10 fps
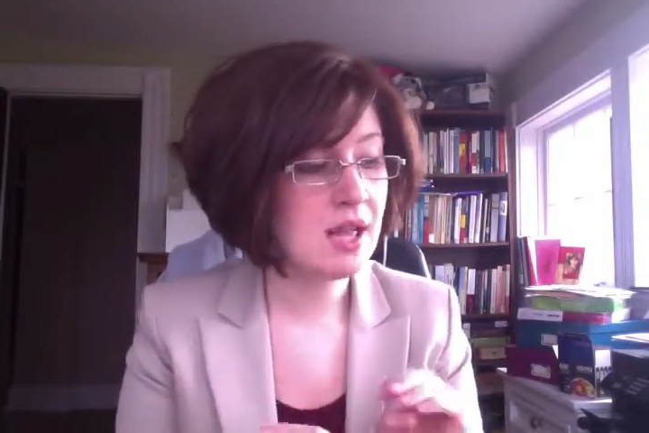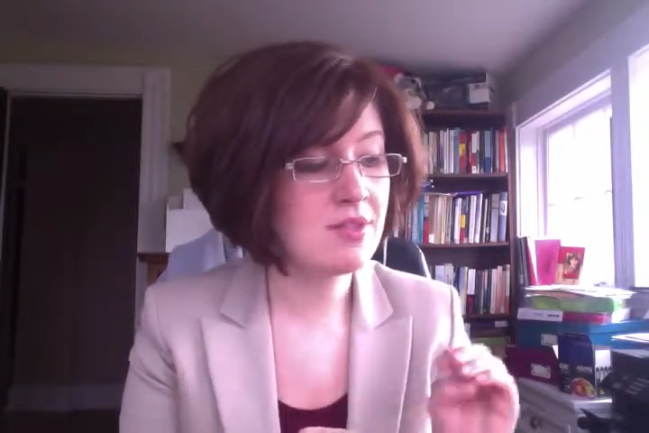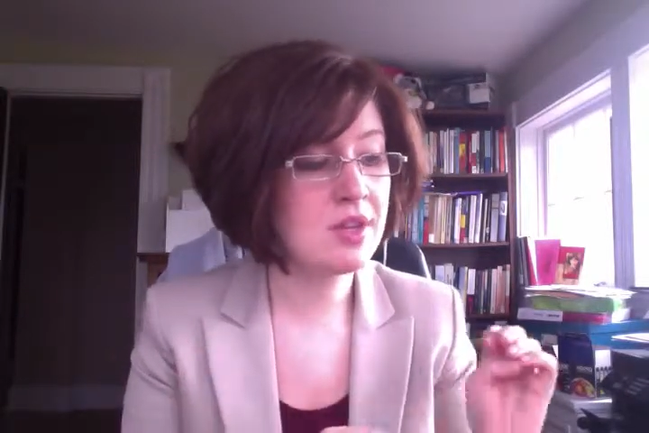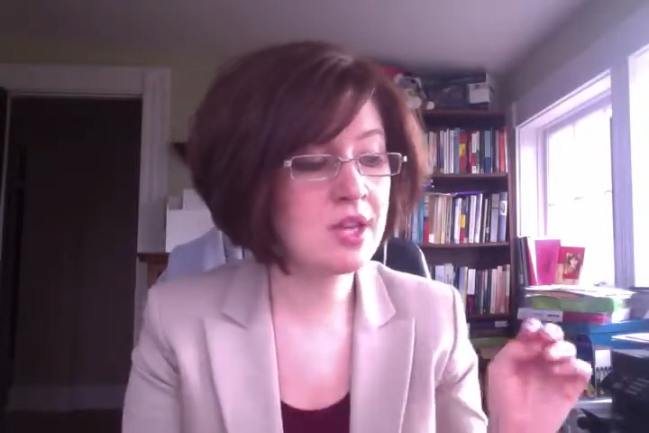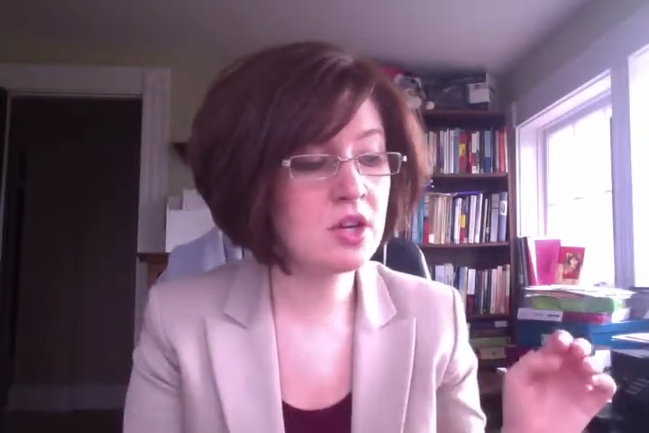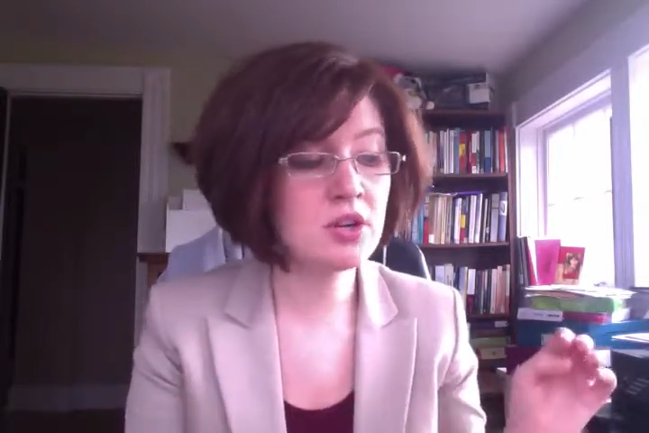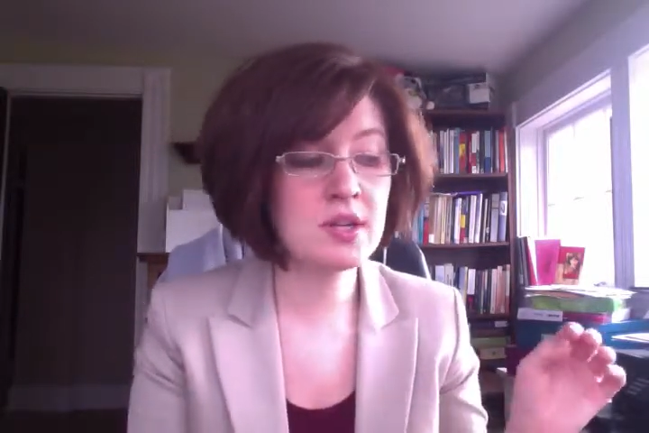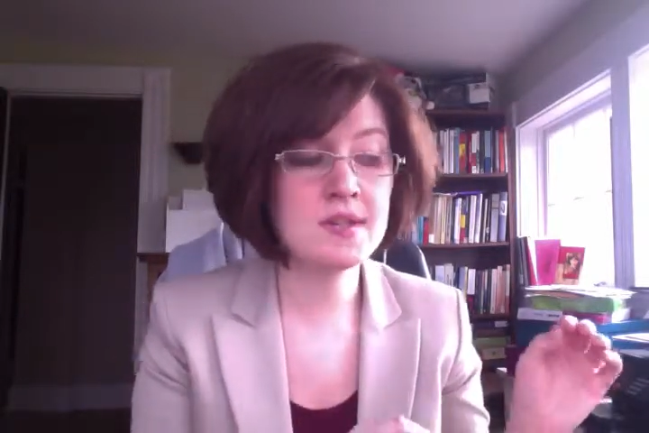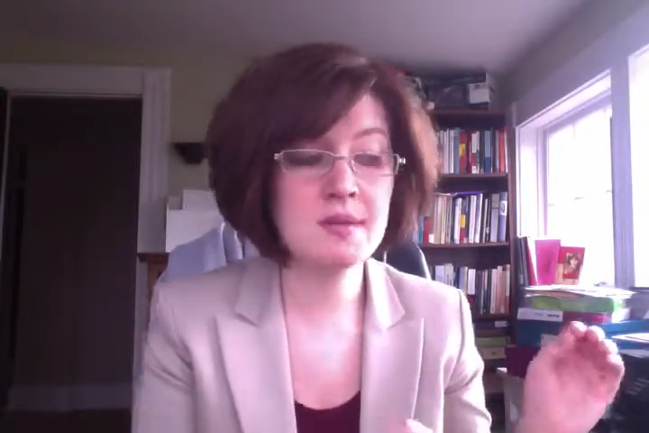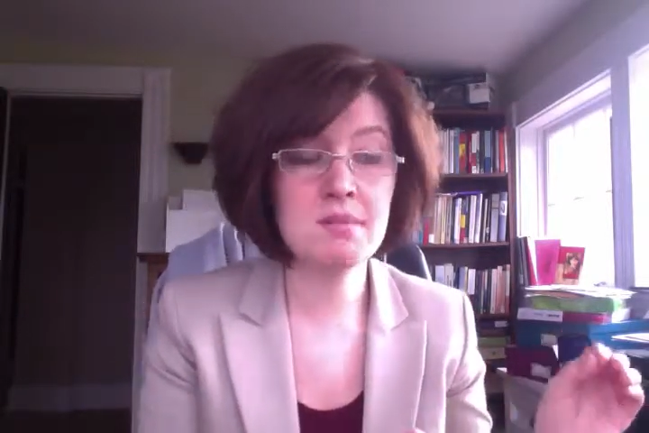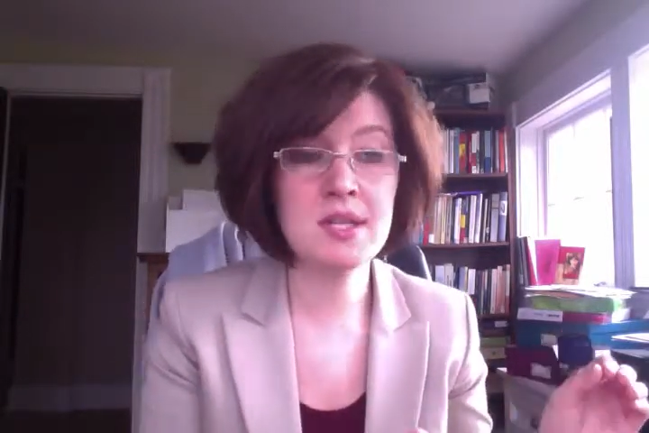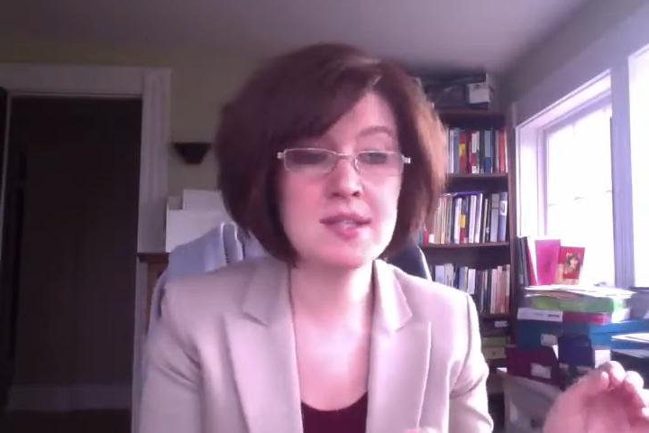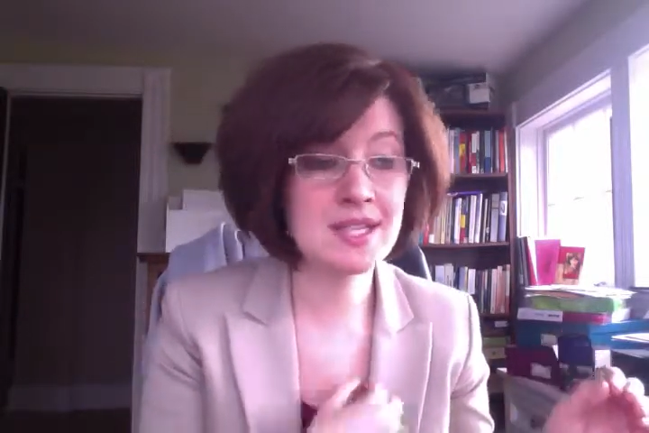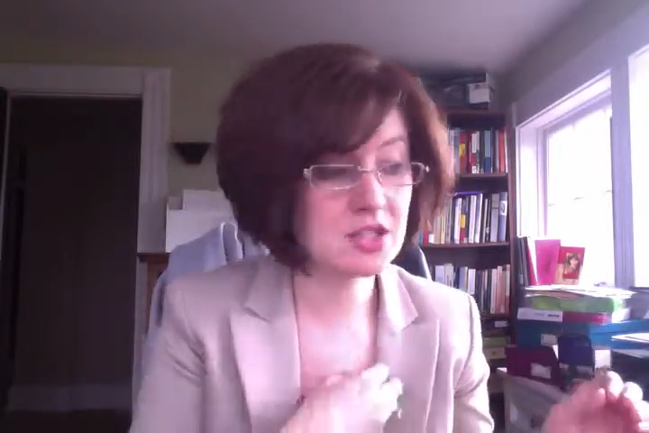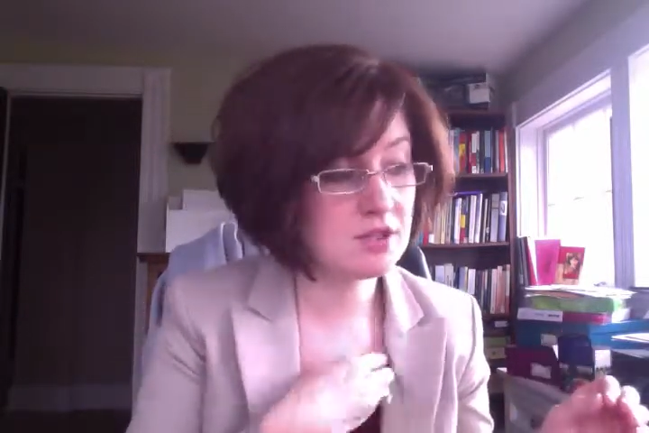and the increase in
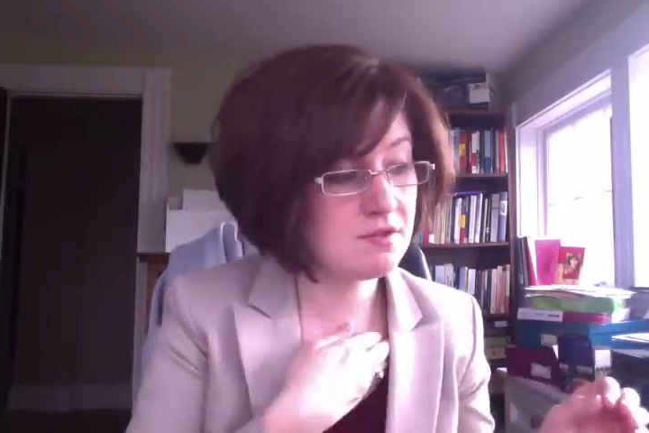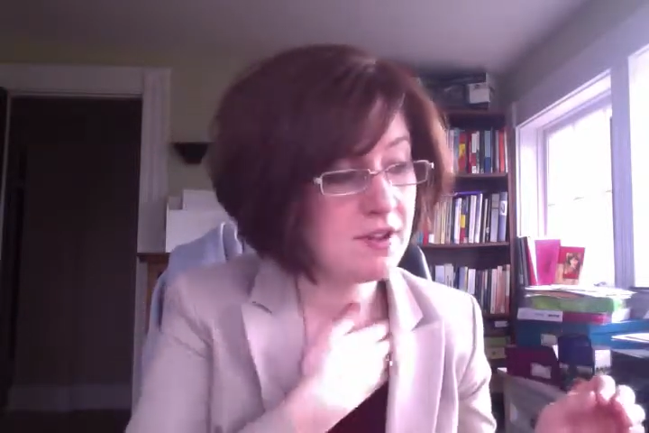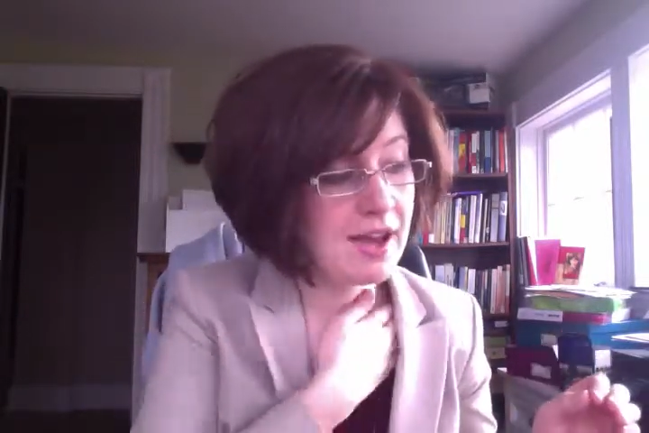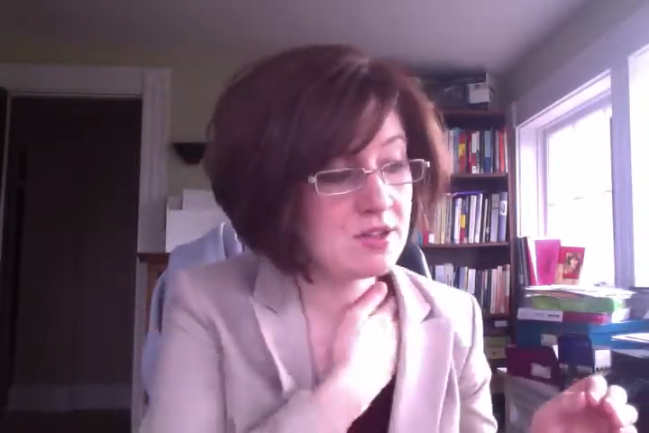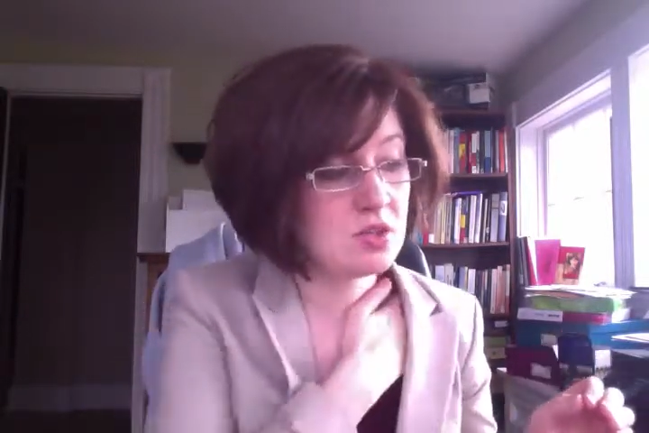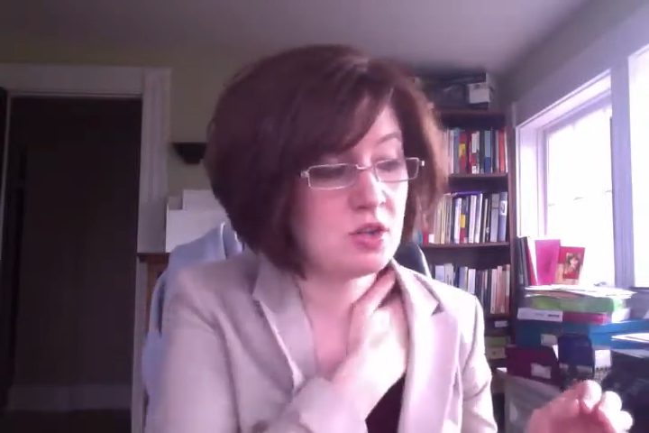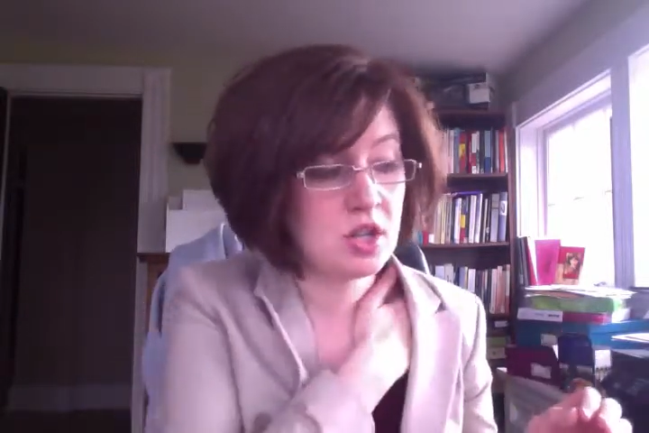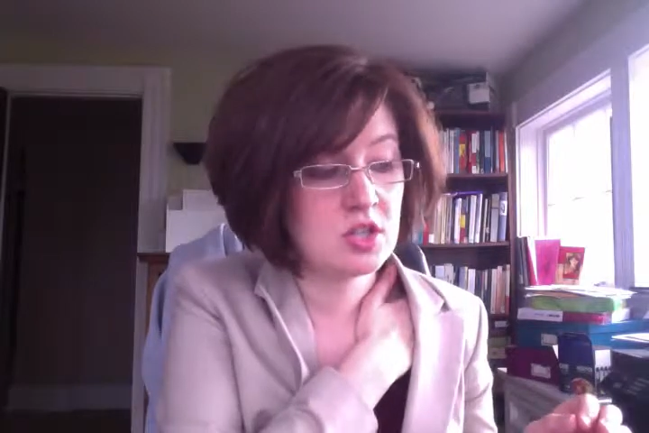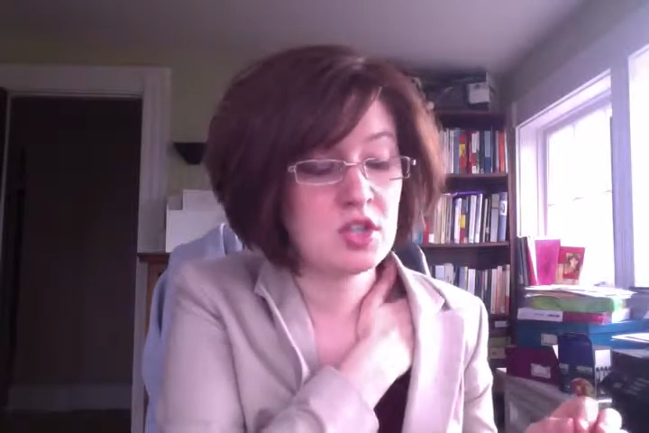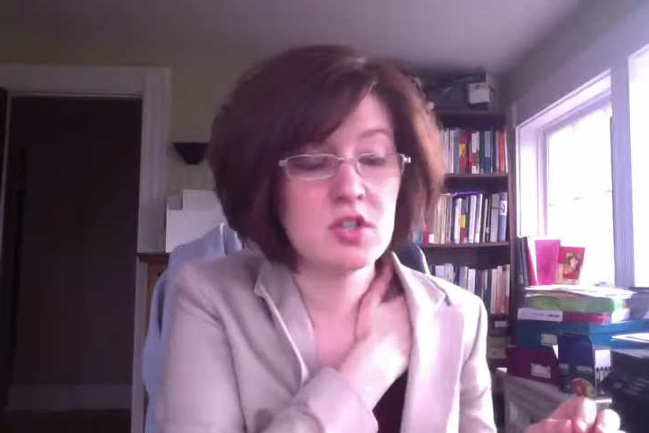midsection fat storage